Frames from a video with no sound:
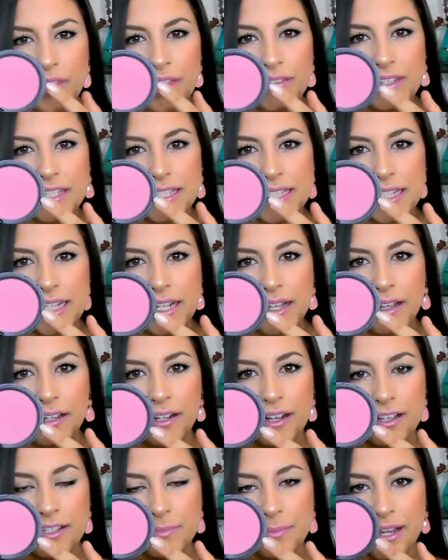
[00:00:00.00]
the City
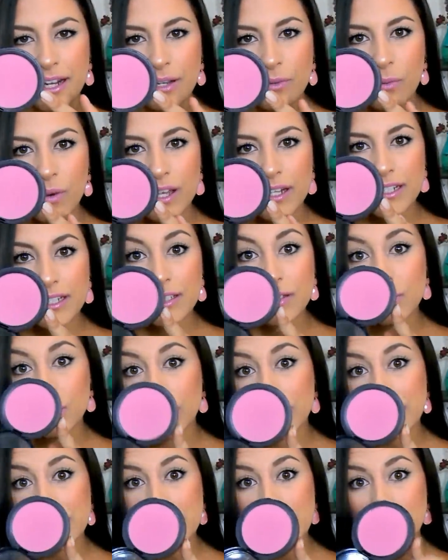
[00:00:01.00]
Color Cosmetic one is
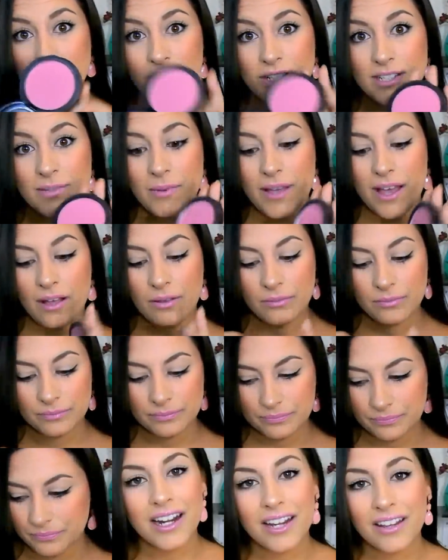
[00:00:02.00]
really similar as well.
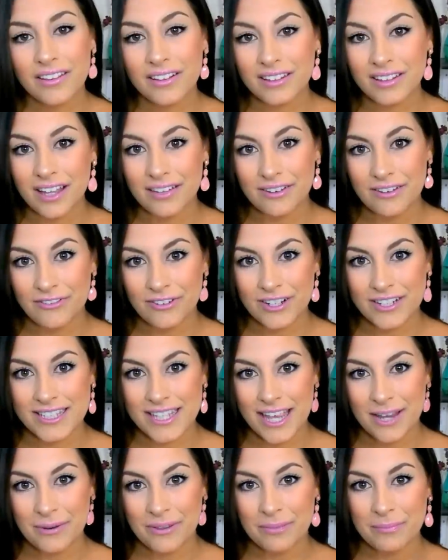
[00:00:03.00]
Another love at first
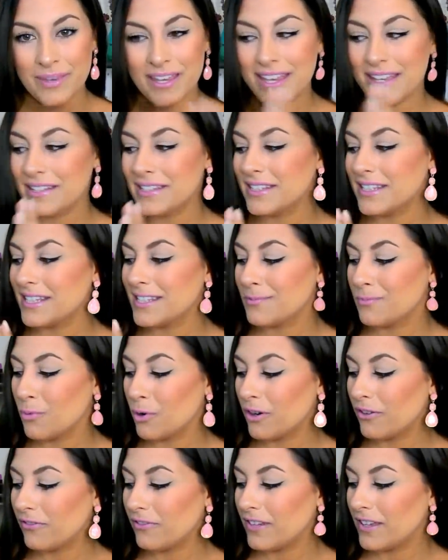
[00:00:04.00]
sight with me is this
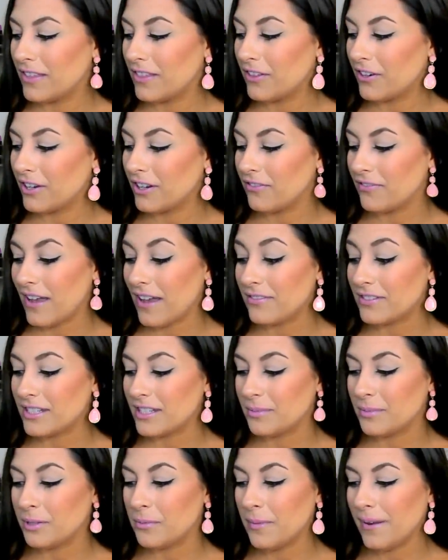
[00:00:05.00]
Morphe thirty-five
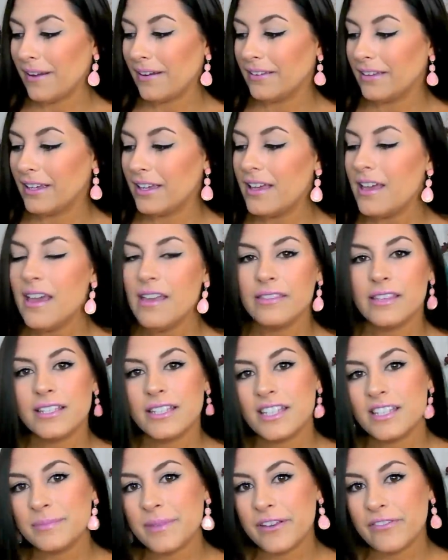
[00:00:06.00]
W palette.
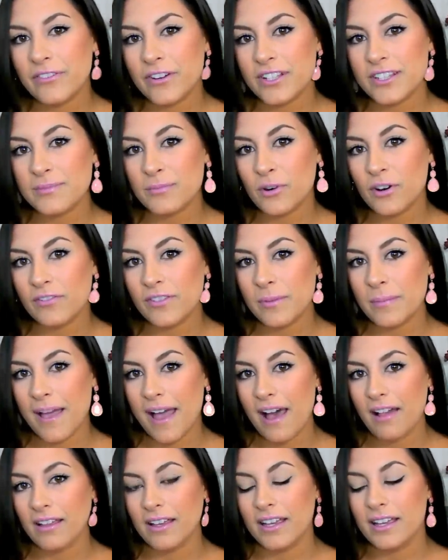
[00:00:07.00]
This is my first Morphe
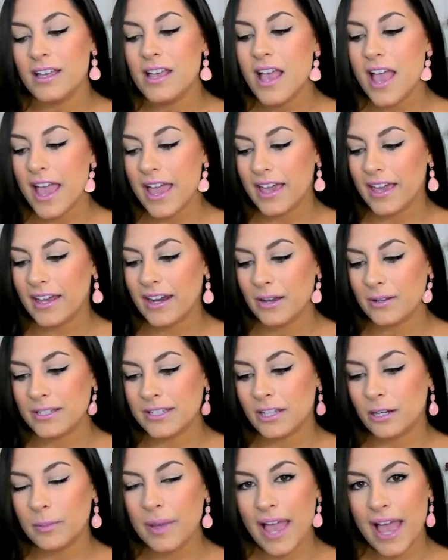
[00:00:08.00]
palette, and I was
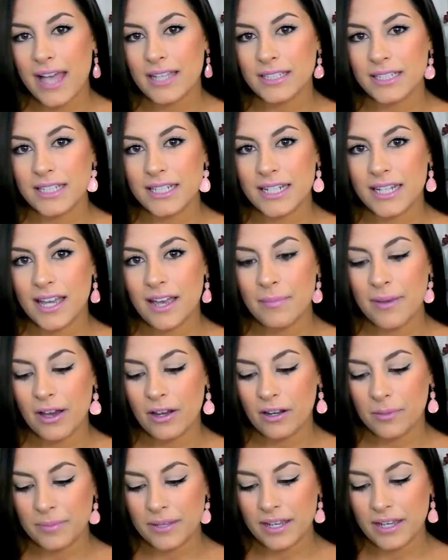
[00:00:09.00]
a little bit hesitant
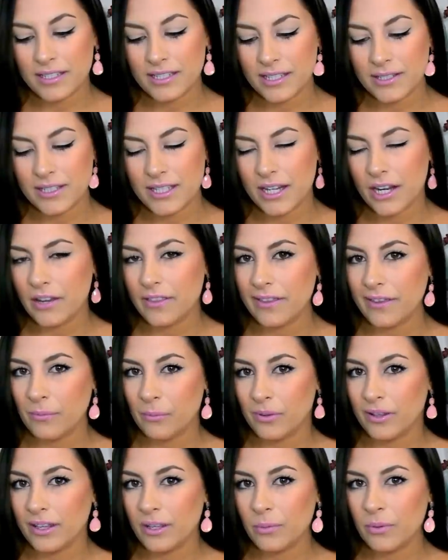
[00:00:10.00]
about it because I was like, are they
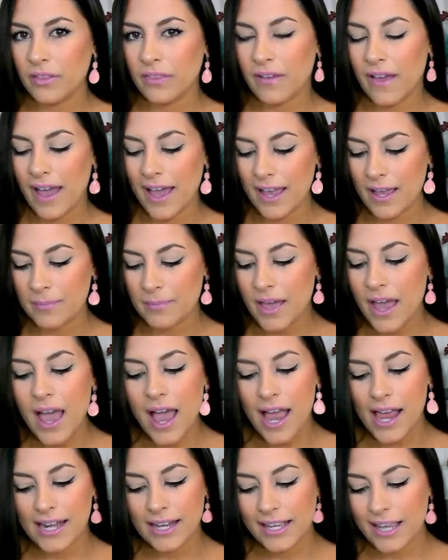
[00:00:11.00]
really worth the hype?
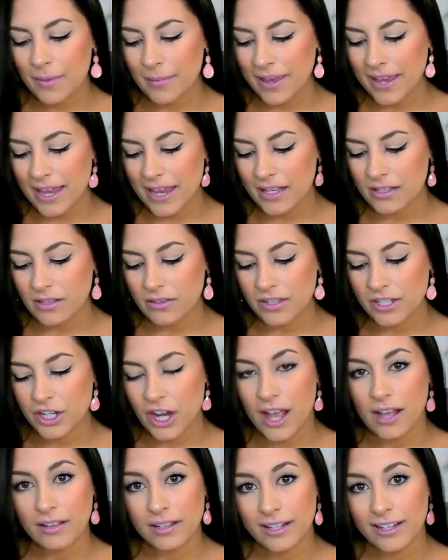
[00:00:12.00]
I didn't get my hands on the
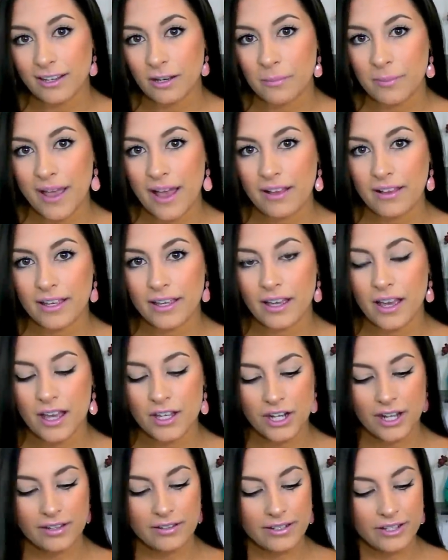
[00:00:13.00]
Jaclyn Hill palette, uh,
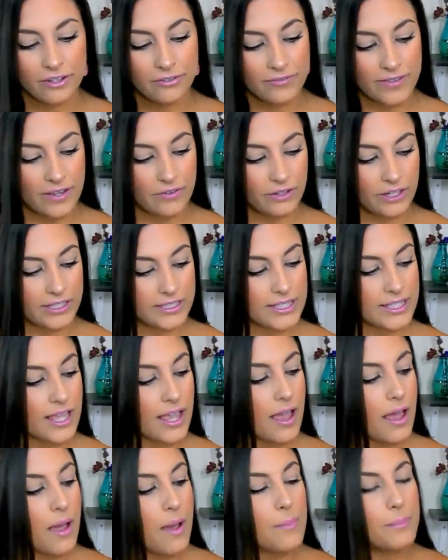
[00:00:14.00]
Jaclyn Hill favorites,
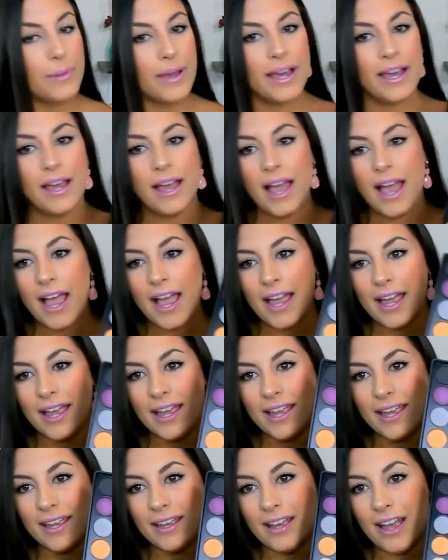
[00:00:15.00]
but
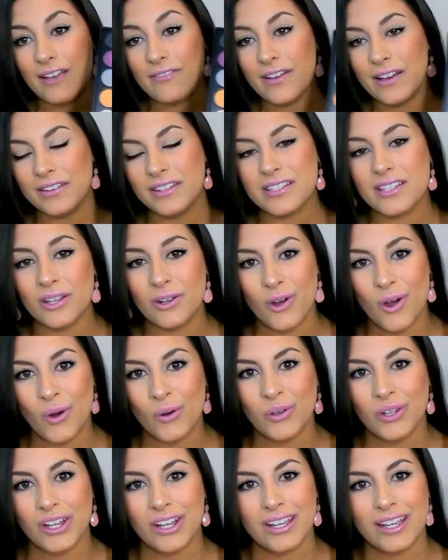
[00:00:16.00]
I, I found this on
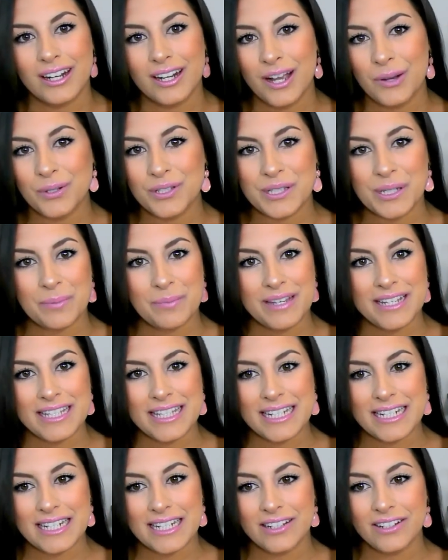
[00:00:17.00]
Hot Look, and it was an
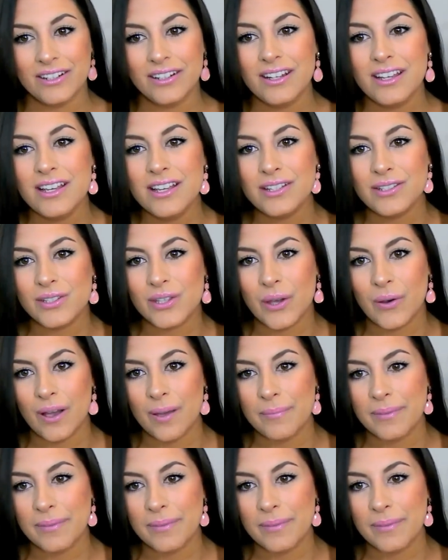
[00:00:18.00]
amazing deal, so I